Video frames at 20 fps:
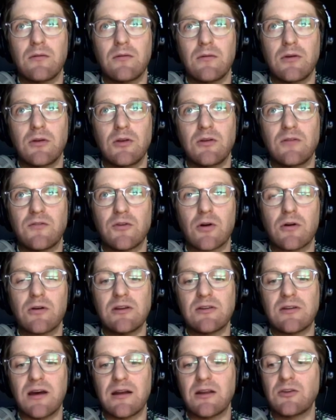if you're
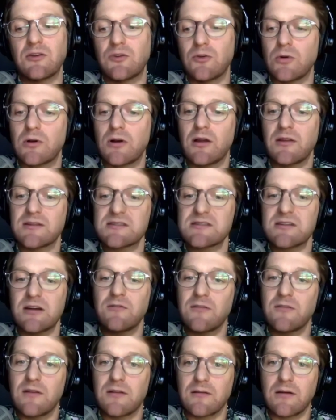already kind of doing all the
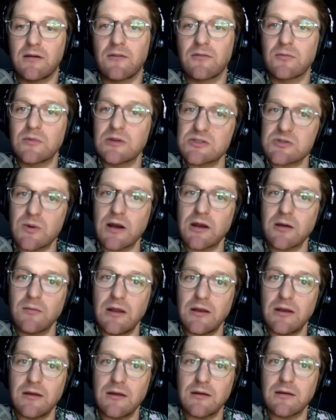stuff that the government's
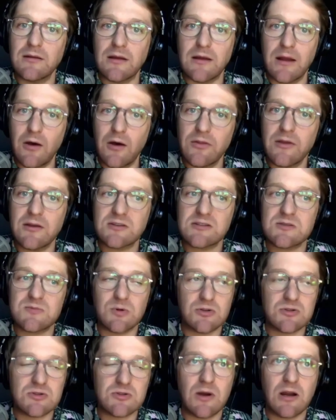recommending and that health
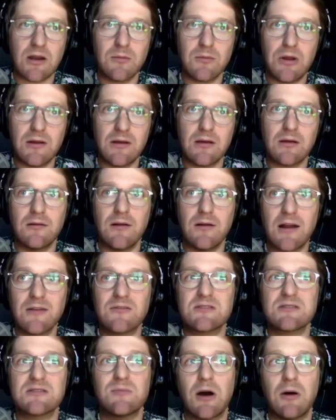experts are recommending, a lot of
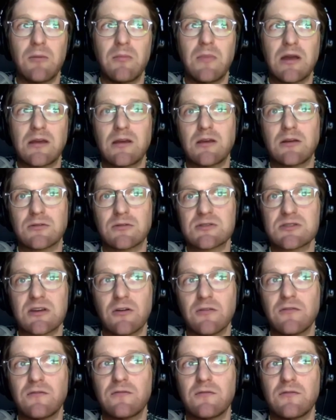it's about making
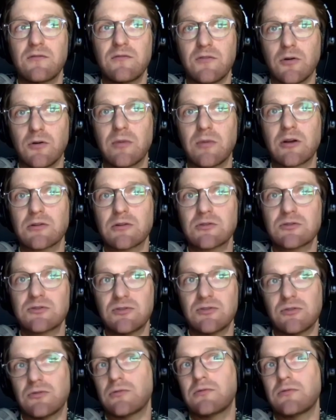yourself feel better
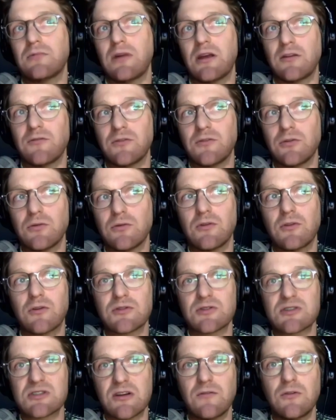too. And if
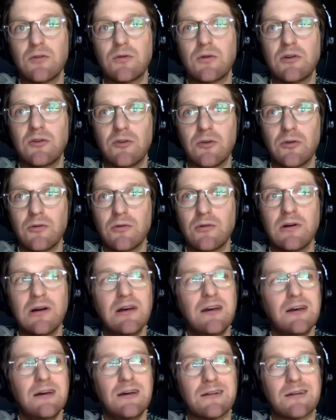there's stuff you can do
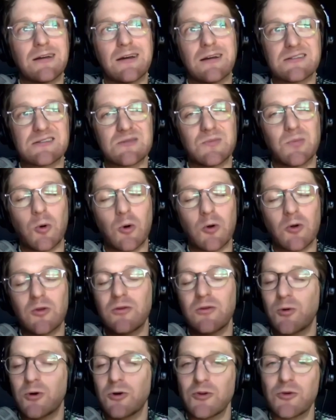to kind of support
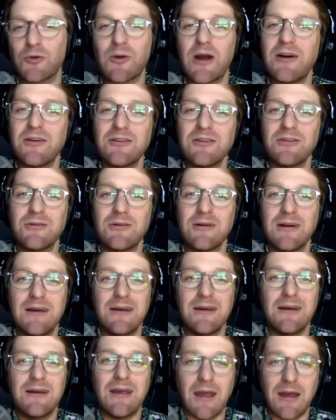the world around you
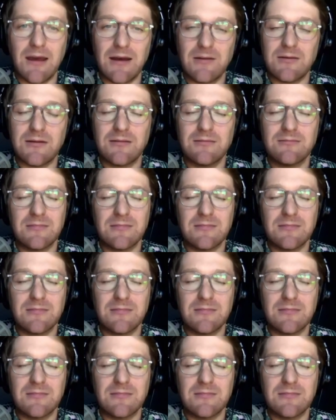and